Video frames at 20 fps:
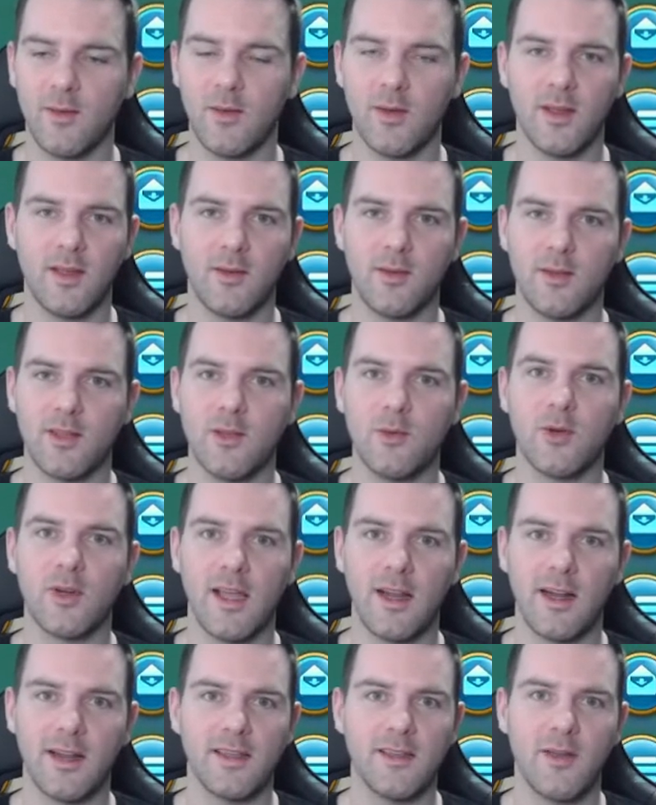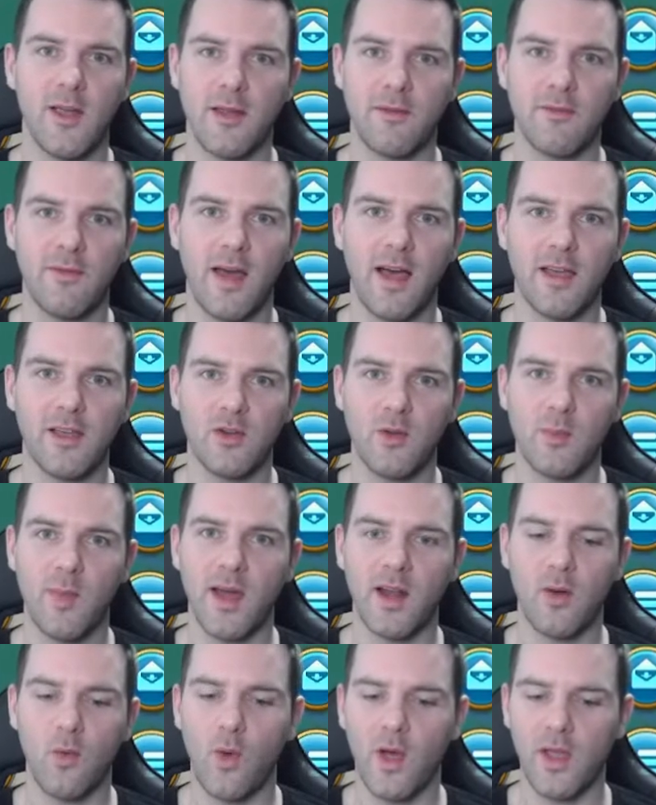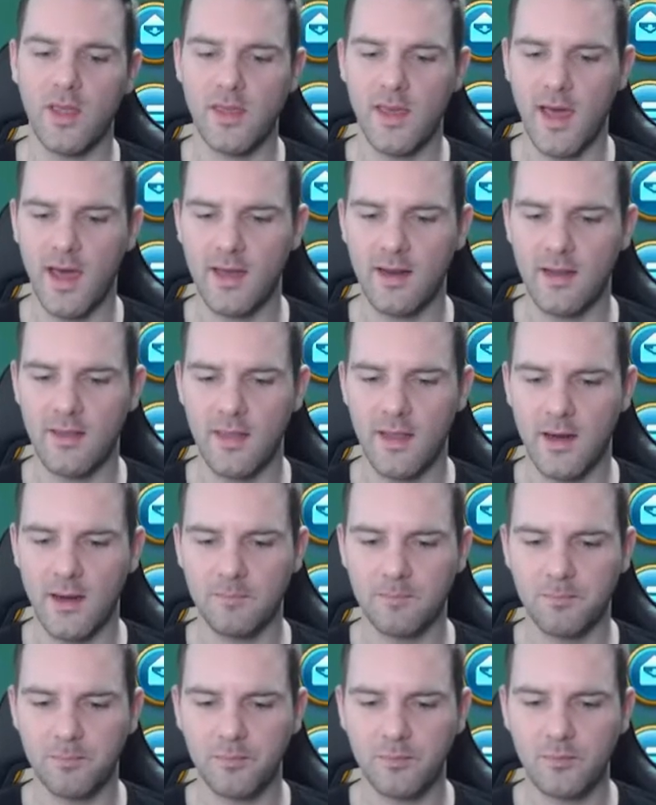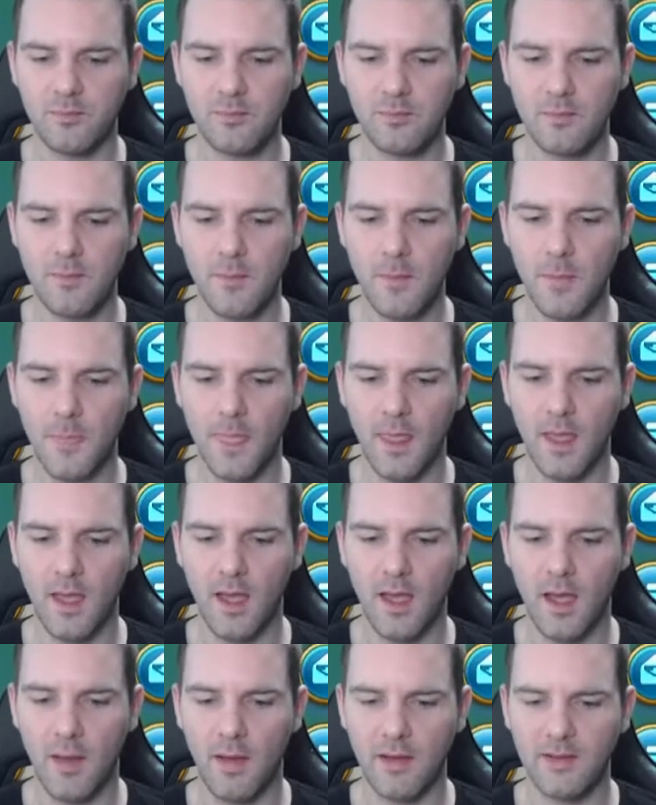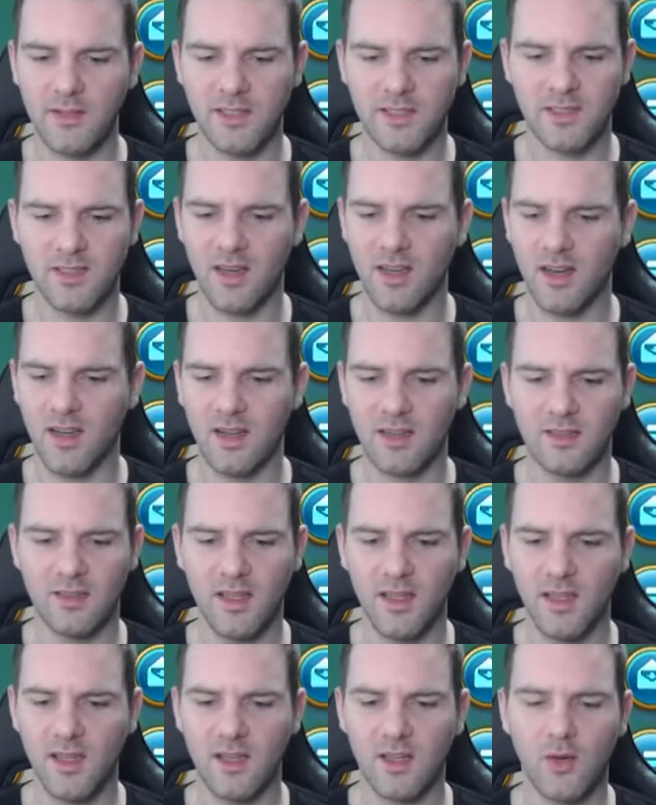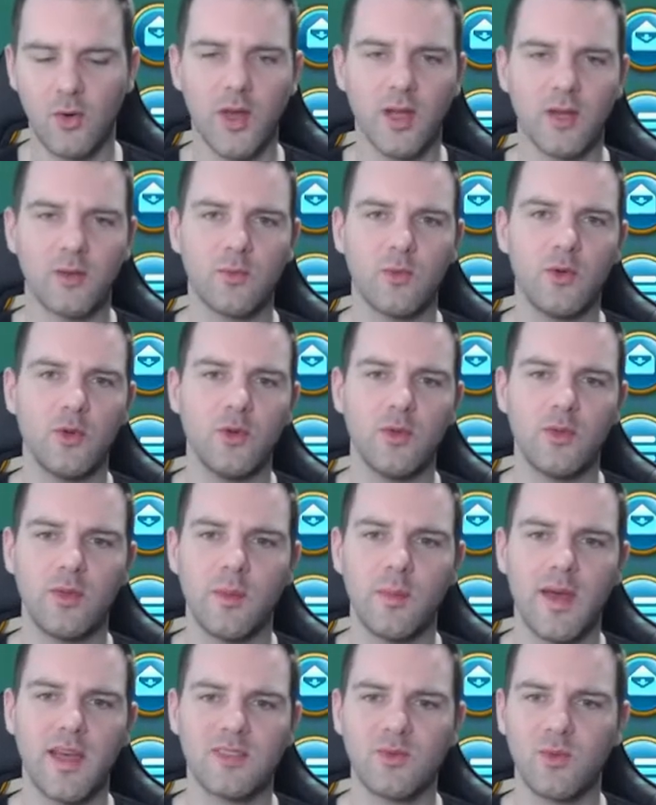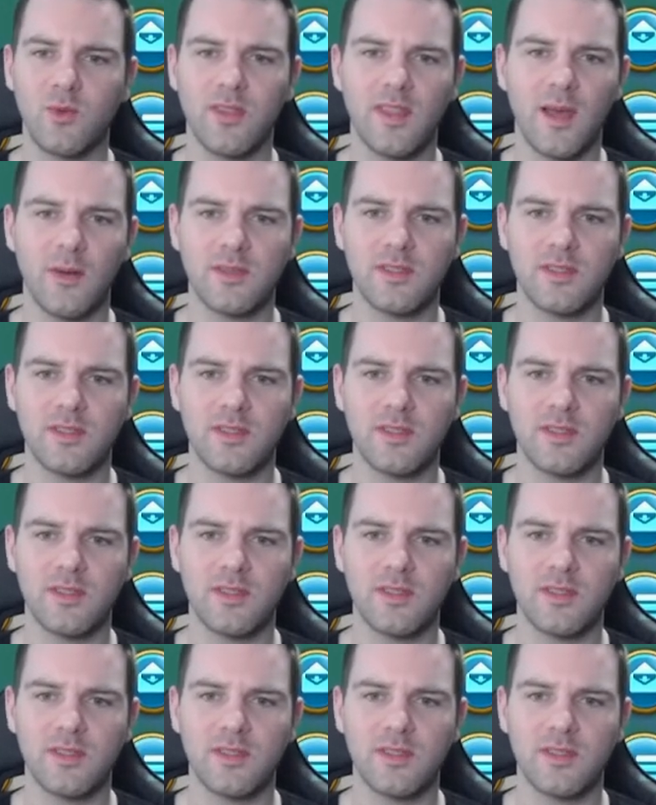you were getting great value no matter what you had in there. I just got a quick rune, the best one that was